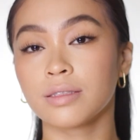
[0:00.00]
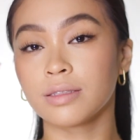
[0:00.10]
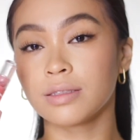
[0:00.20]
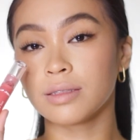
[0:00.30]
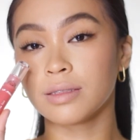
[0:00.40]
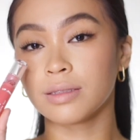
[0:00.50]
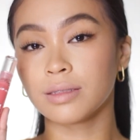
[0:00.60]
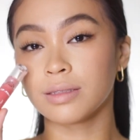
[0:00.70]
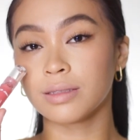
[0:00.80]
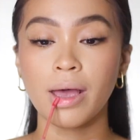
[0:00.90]
is
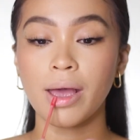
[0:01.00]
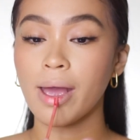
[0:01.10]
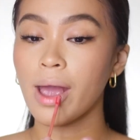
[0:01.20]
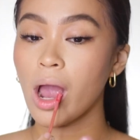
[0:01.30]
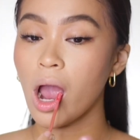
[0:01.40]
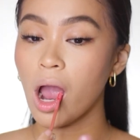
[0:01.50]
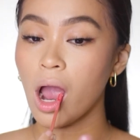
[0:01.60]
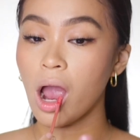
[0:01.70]
from PINAS.